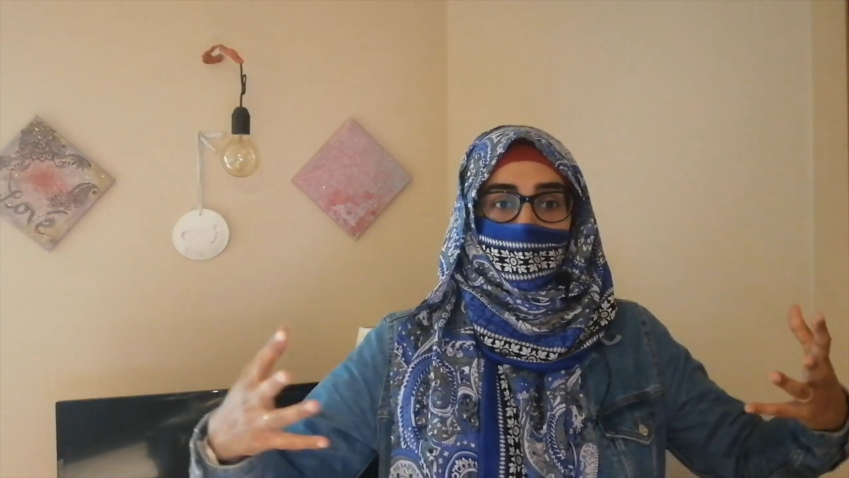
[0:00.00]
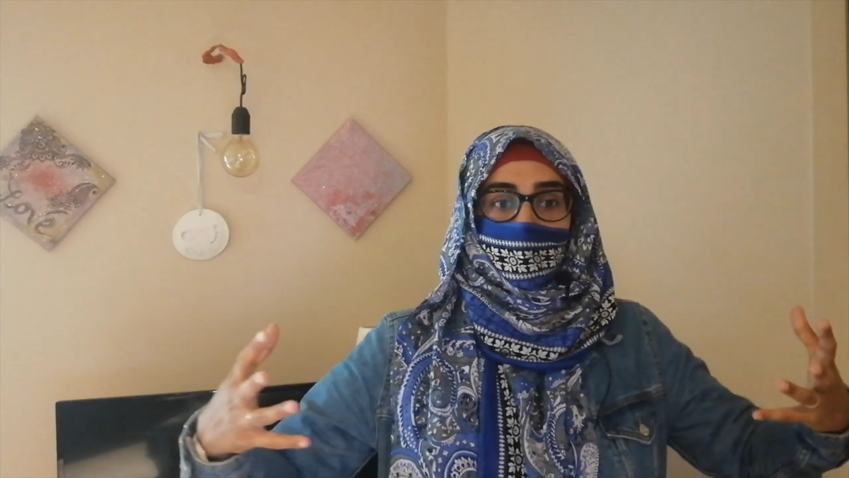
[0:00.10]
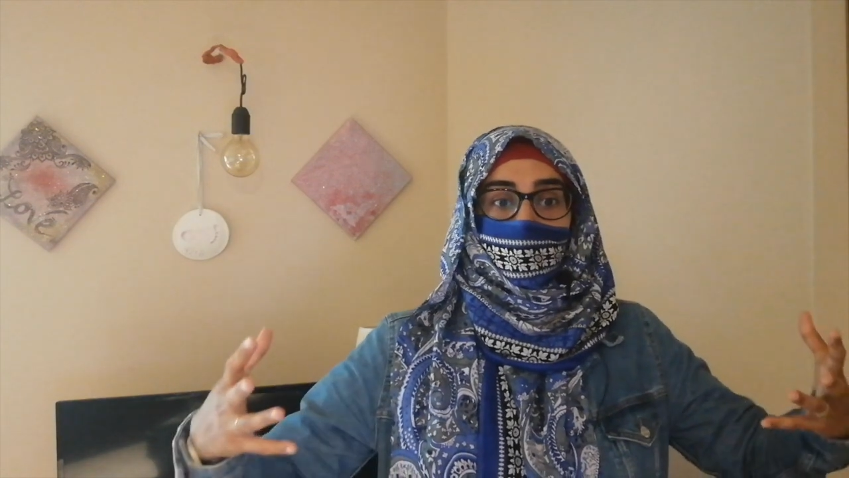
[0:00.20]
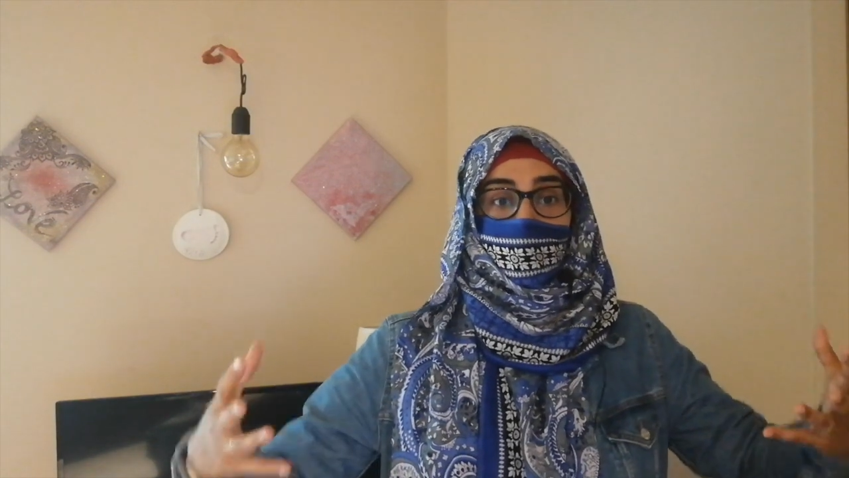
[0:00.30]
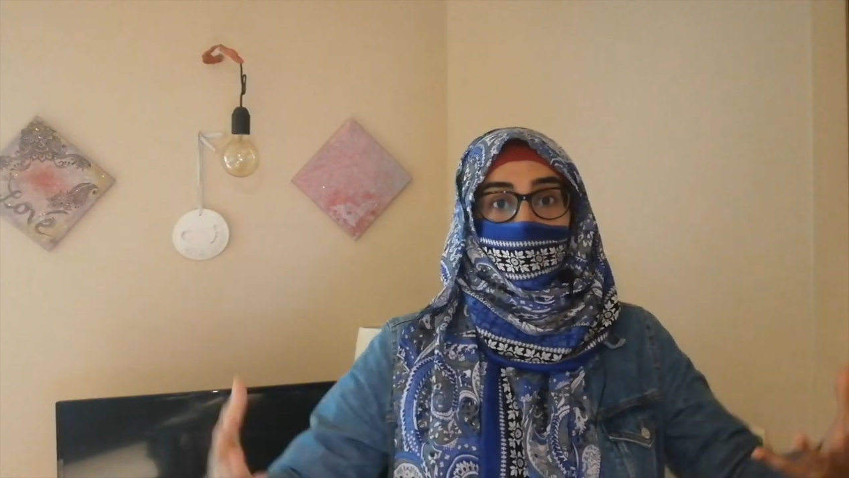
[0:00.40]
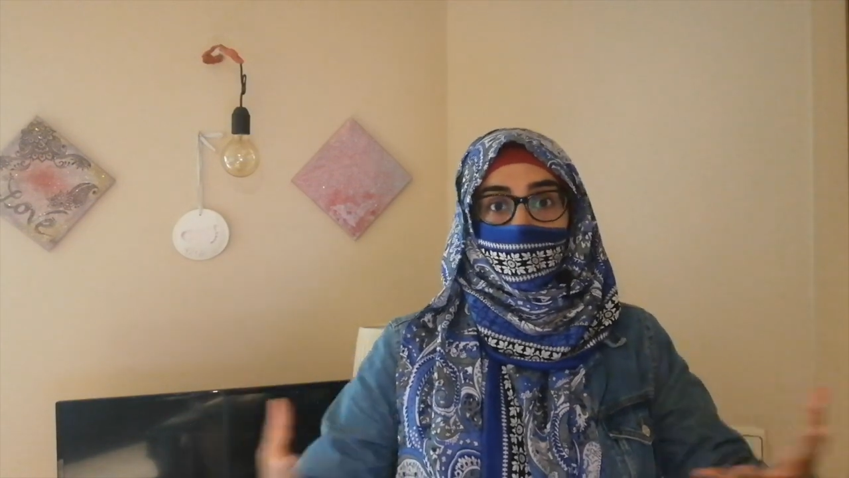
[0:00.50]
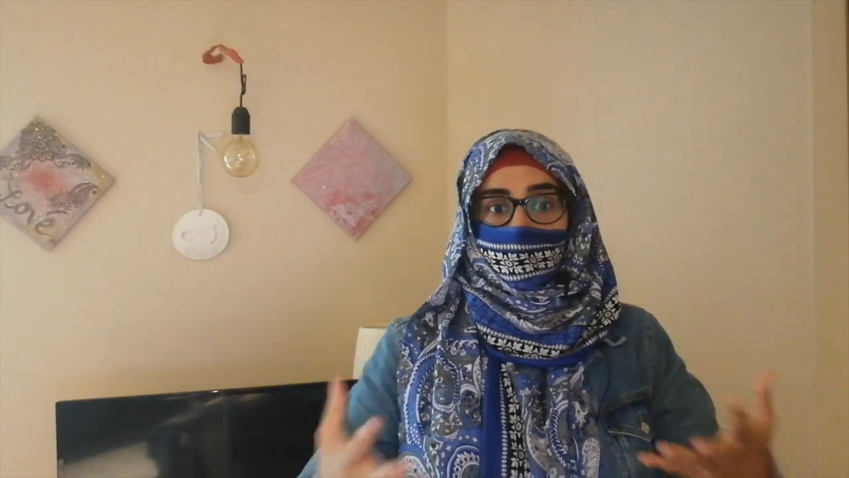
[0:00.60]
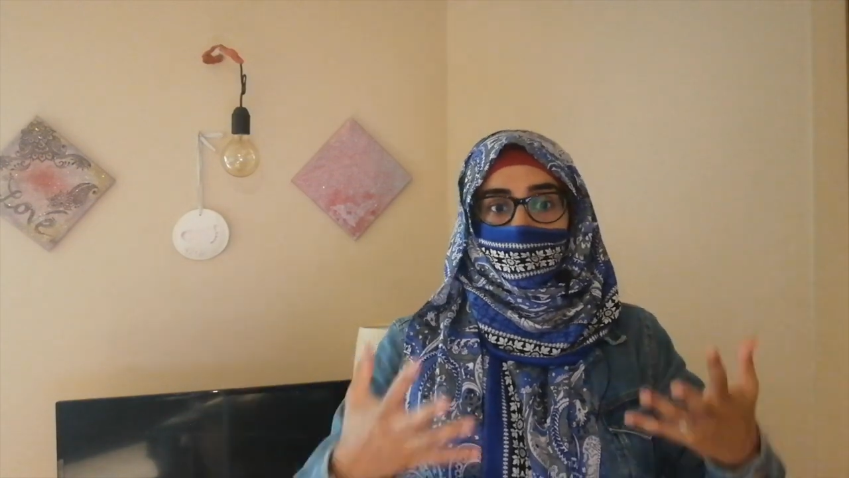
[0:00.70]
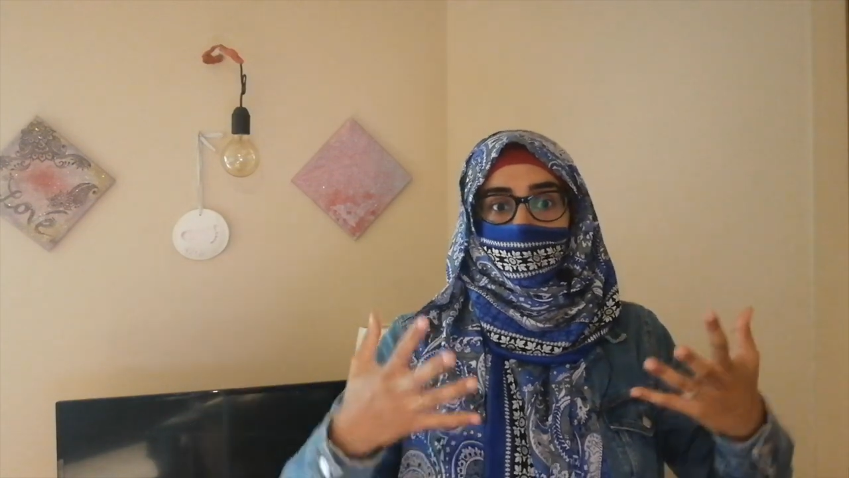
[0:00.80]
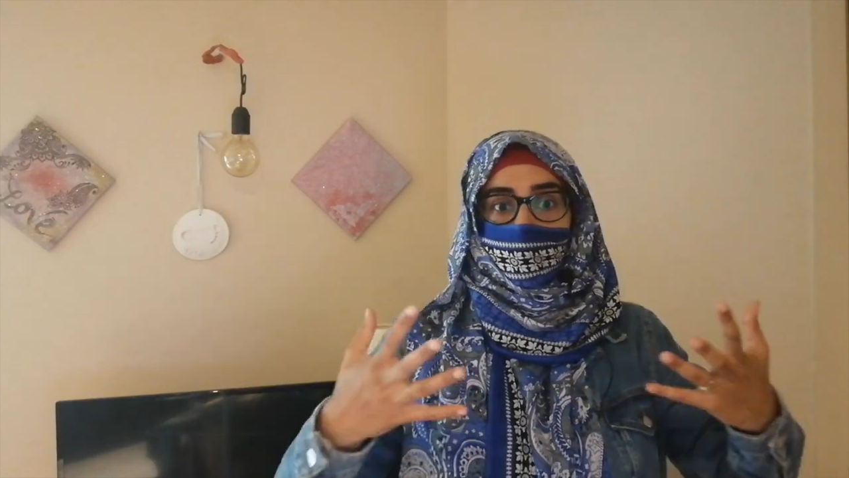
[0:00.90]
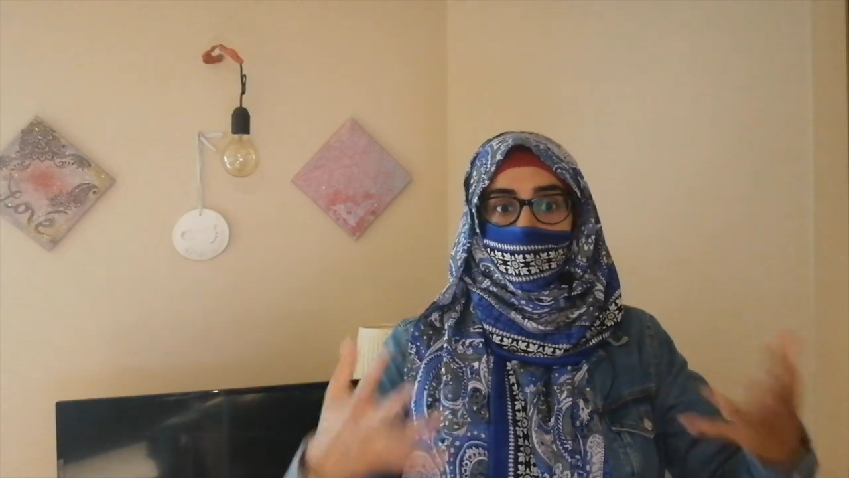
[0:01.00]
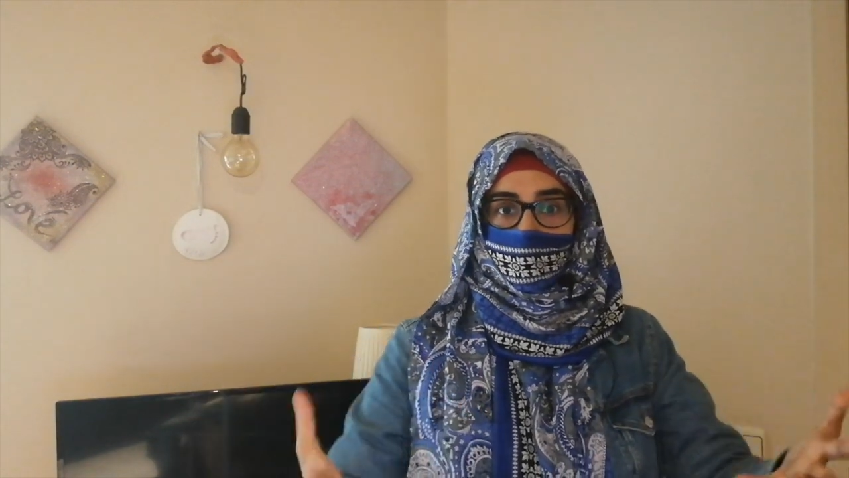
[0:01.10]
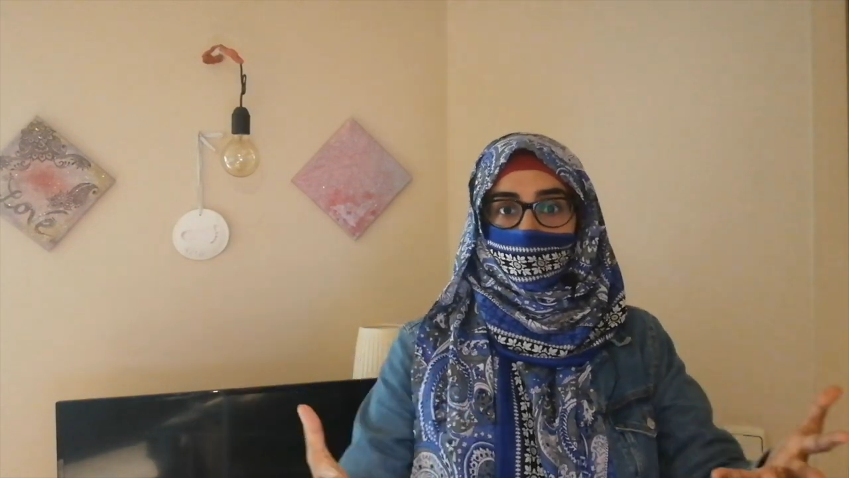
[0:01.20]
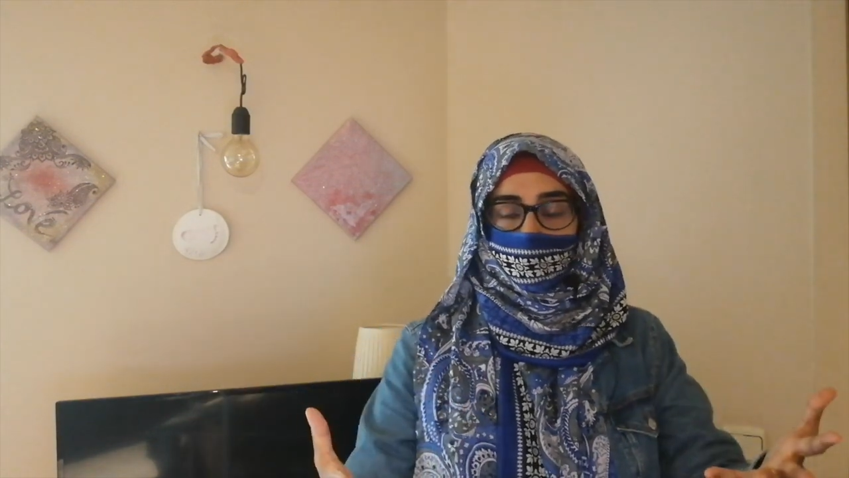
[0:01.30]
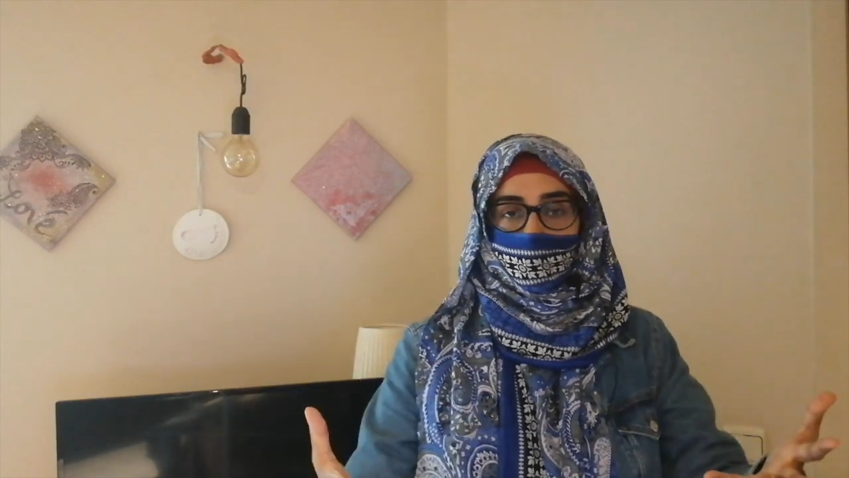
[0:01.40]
the Quran is a part of the